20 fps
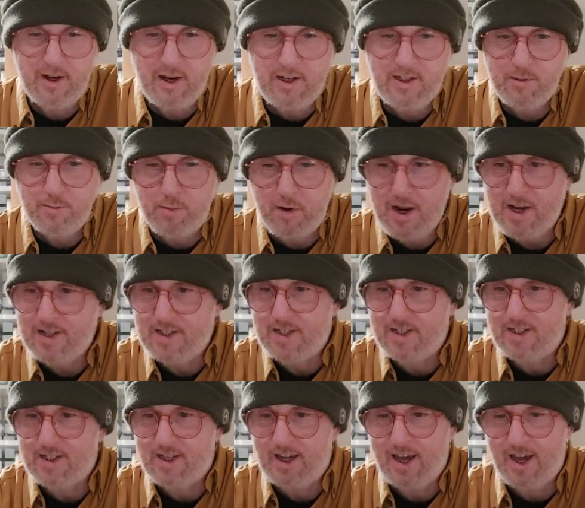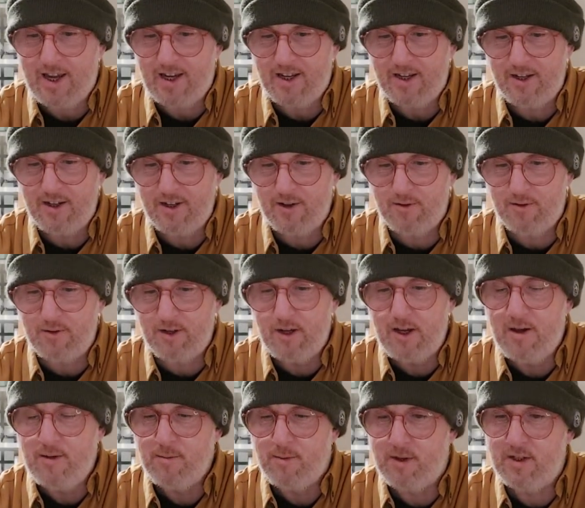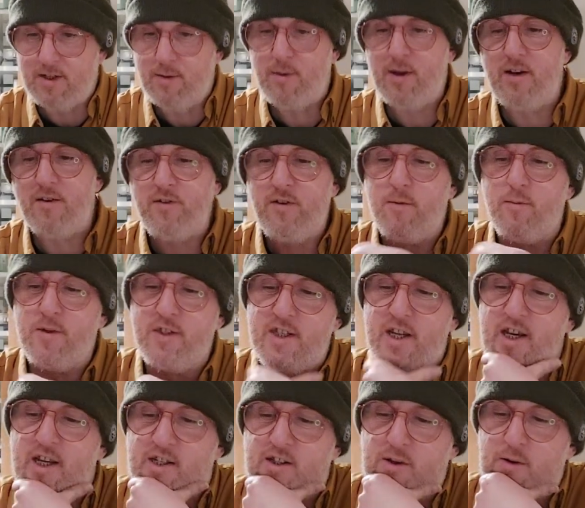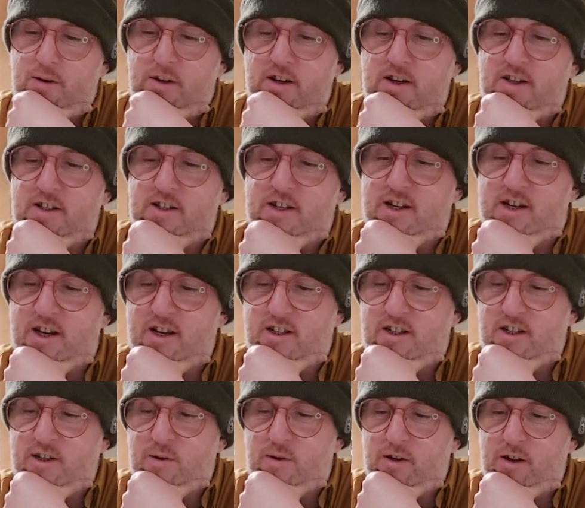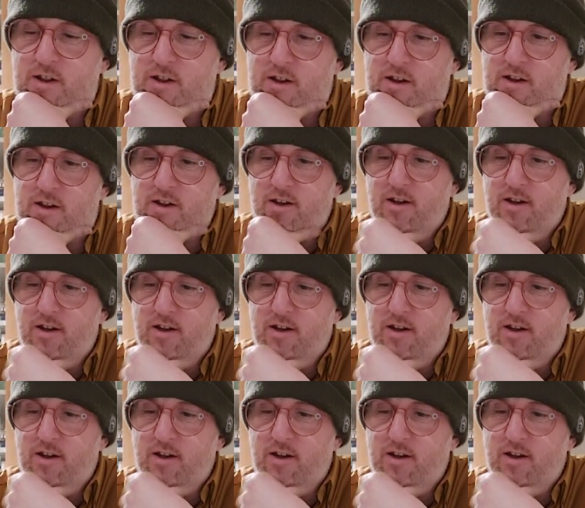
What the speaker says: to practice again, you know, because I made a few mistakes doing this, and I'd like to do another.